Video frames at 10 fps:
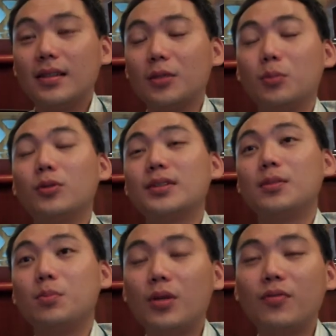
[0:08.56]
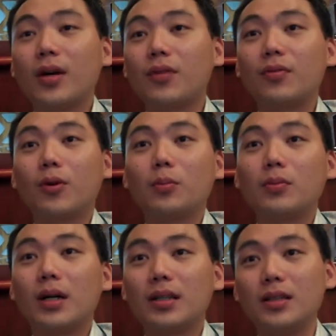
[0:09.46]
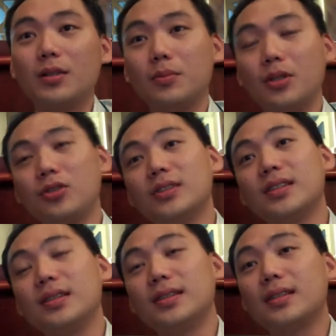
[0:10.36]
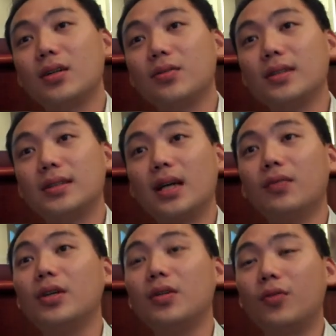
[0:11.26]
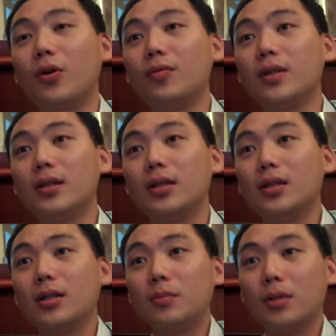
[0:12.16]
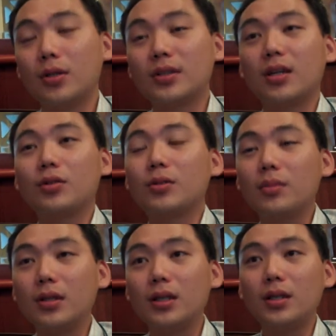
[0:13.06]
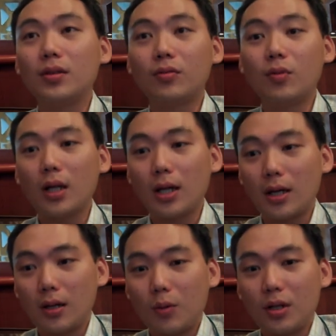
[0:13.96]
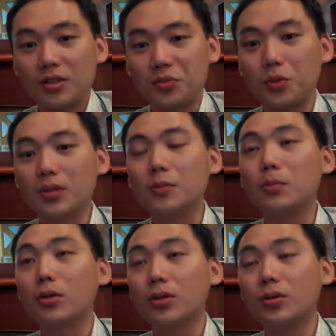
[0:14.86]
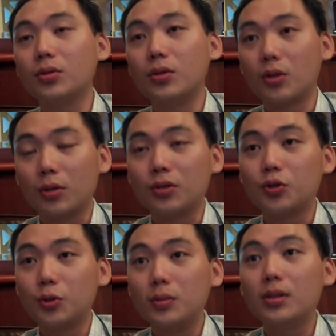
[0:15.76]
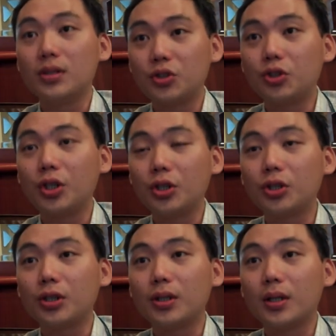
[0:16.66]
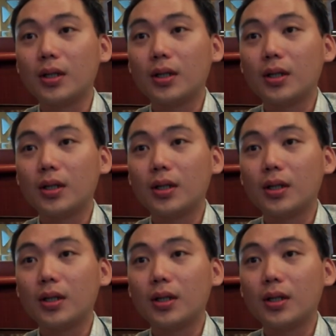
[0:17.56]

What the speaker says: in the most simplified form, I think the matrix in itself is ever evolving, because ultimately, if what is most important to the consumer is changing.